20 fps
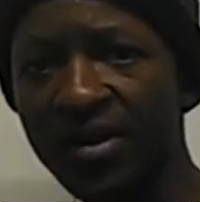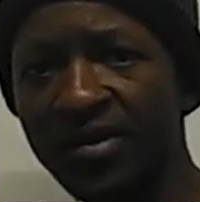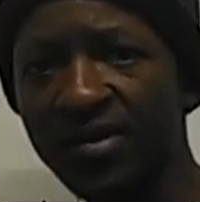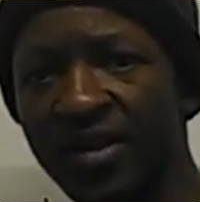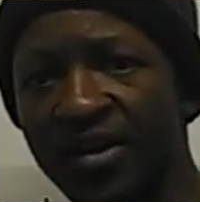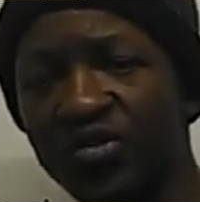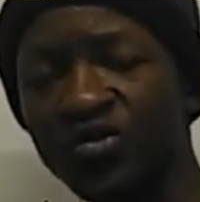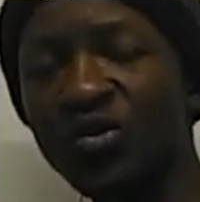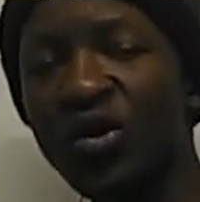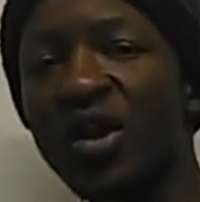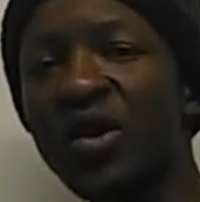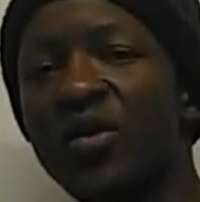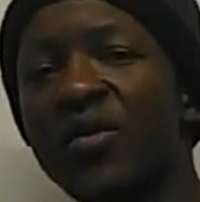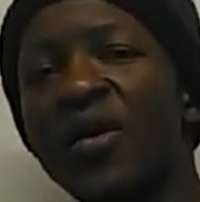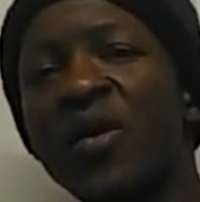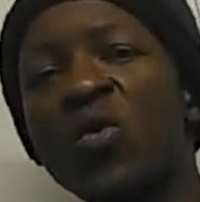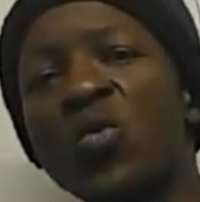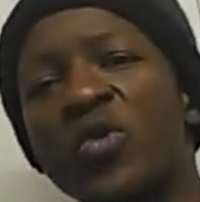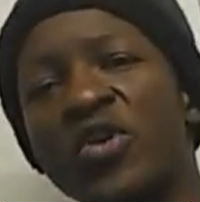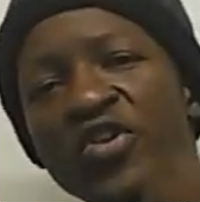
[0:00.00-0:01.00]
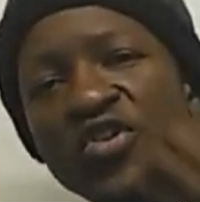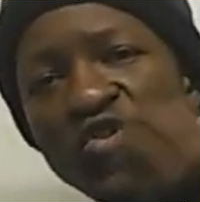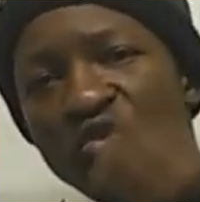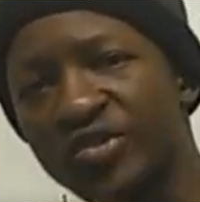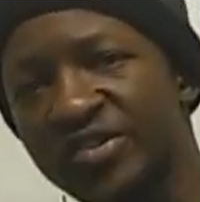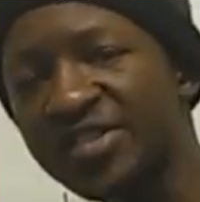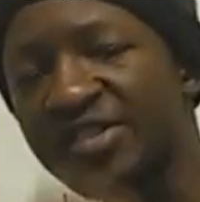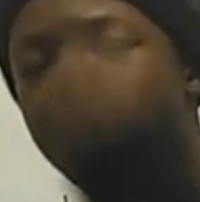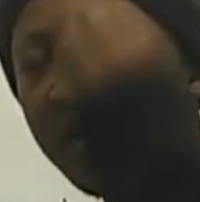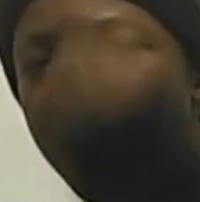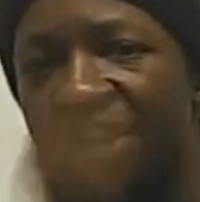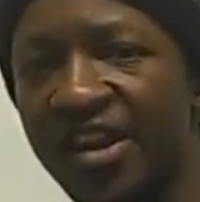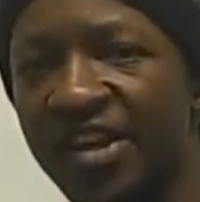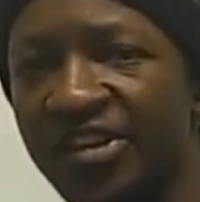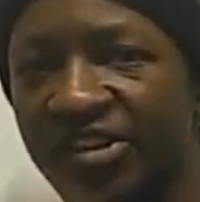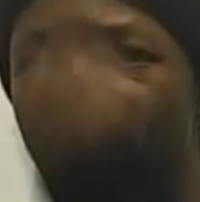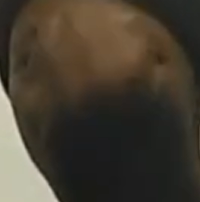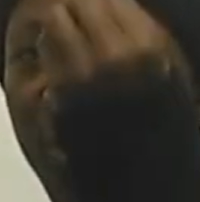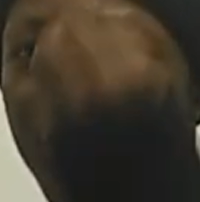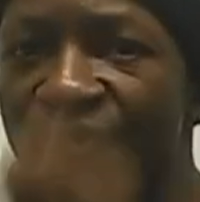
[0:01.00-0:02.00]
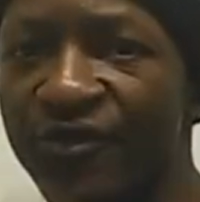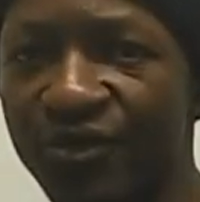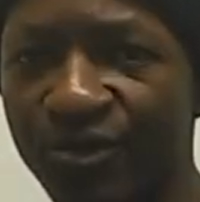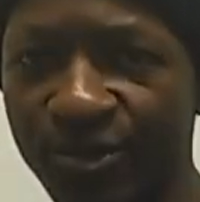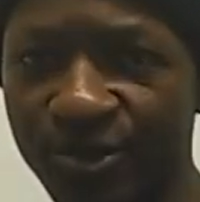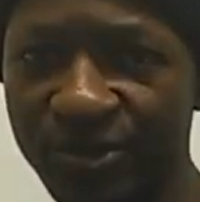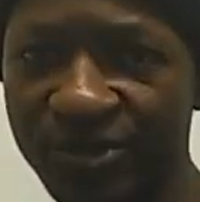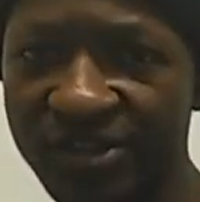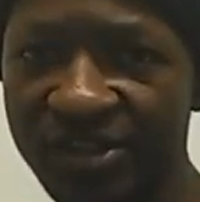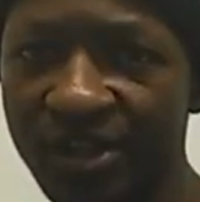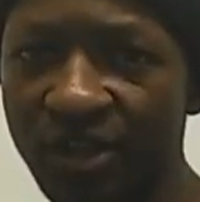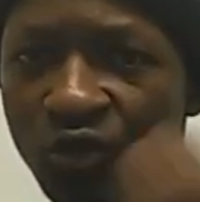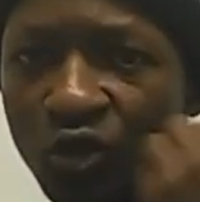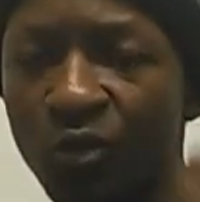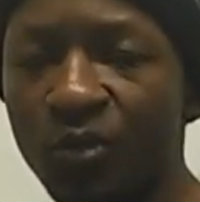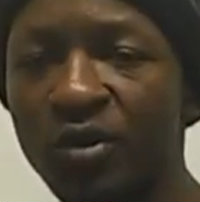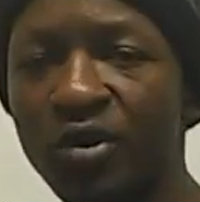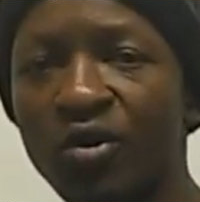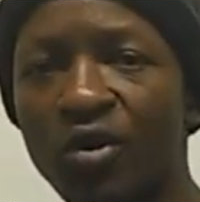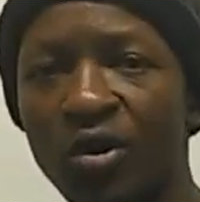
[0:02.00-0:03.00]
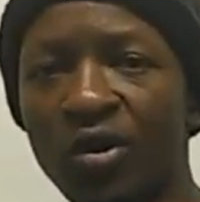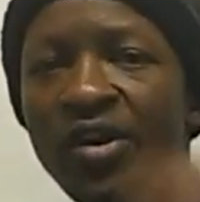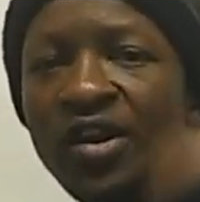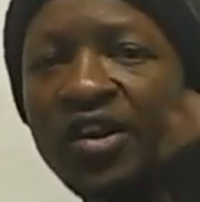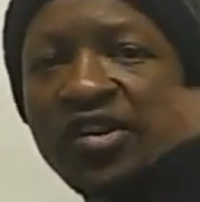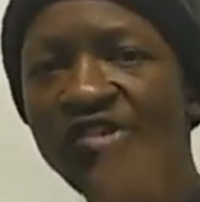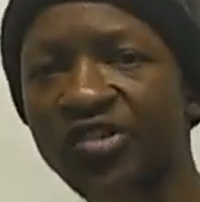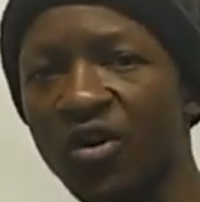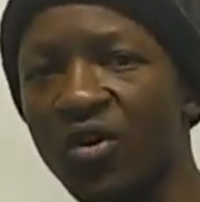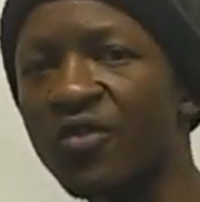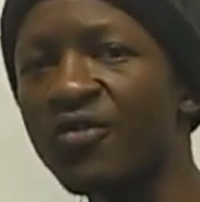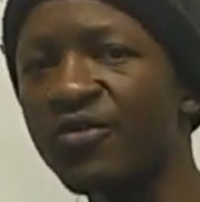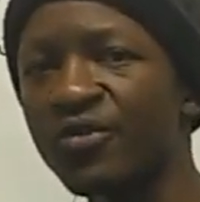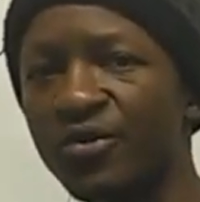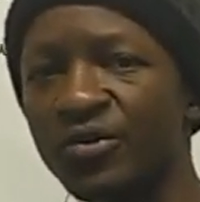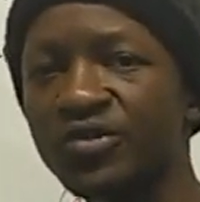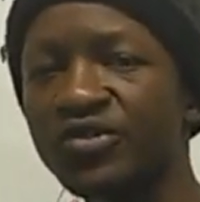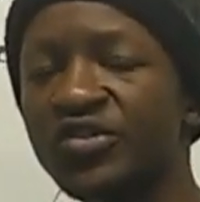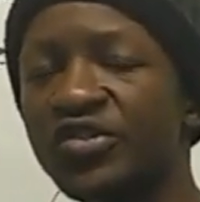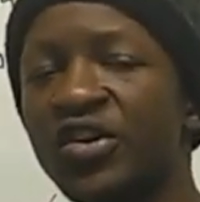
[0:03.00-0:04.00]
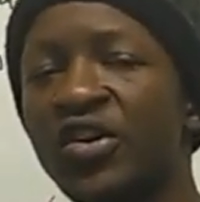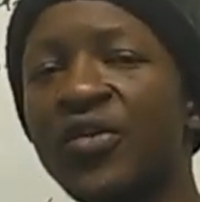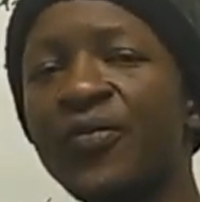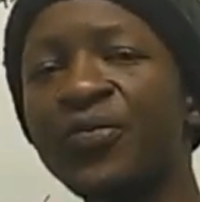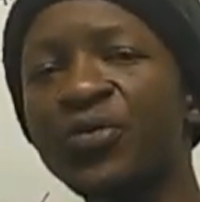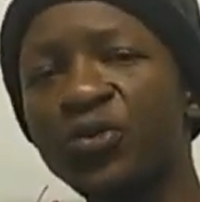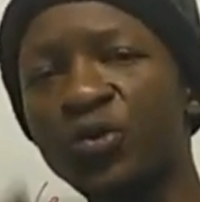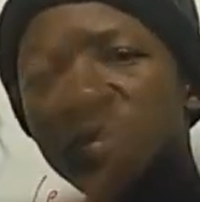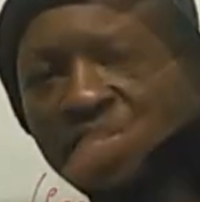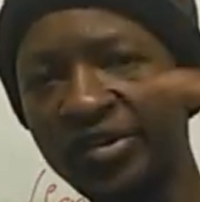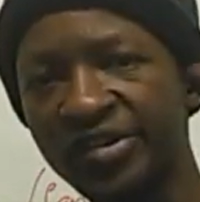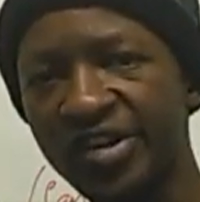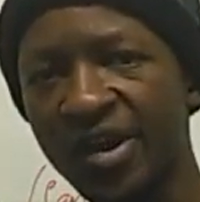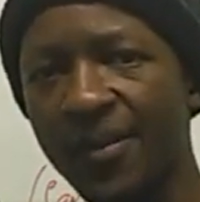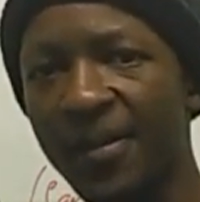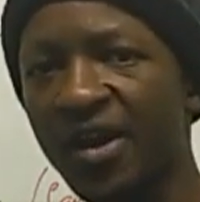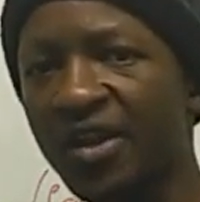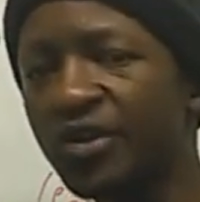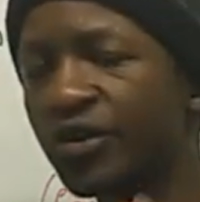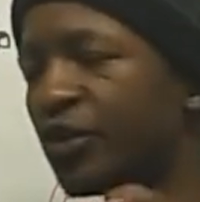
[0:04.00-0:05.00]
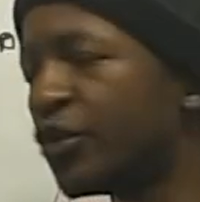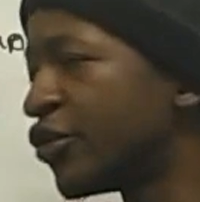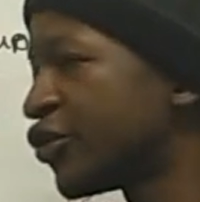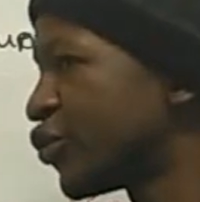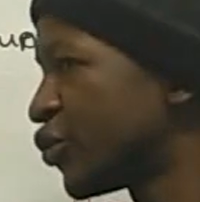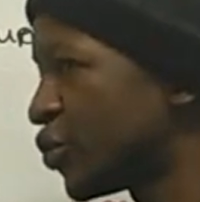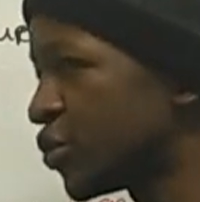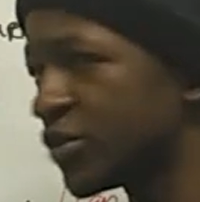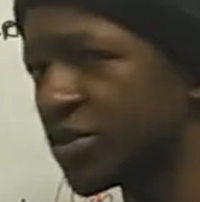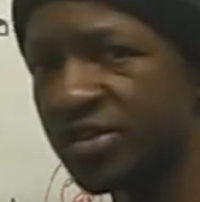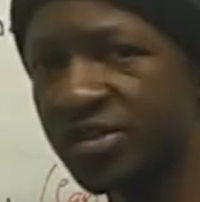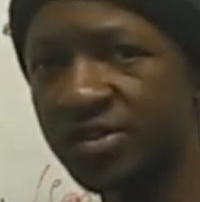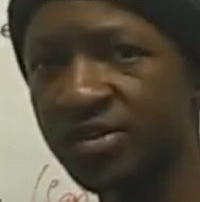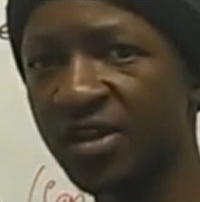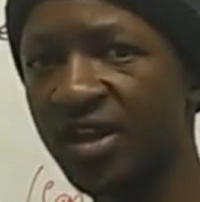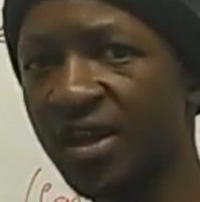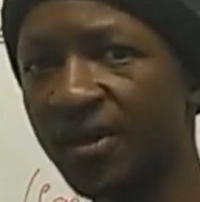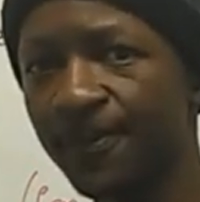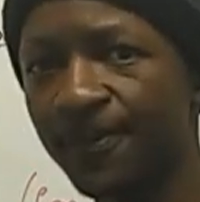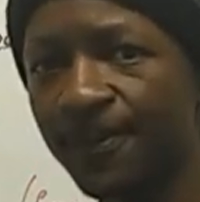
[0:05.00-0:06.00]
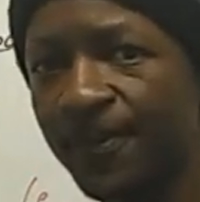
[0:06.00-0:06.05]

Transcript: That's why we use the nature of roots, the topic called nature of roots, to determine those roots. Ne?